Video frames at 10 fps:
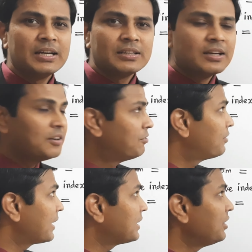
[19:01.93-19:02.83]
the
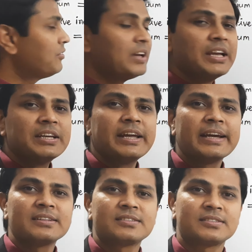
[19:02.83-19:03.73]
refractive
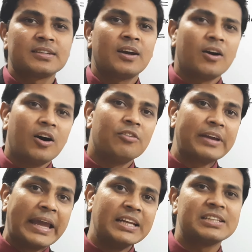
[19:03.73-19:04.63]
index of
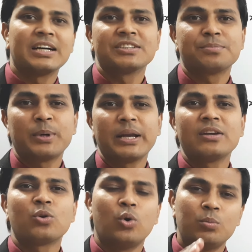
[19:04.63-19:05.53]
any
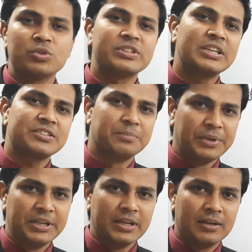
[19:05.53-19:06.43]
transparent homogeneous
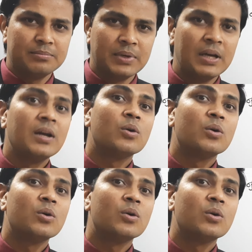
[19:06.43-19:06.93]
medium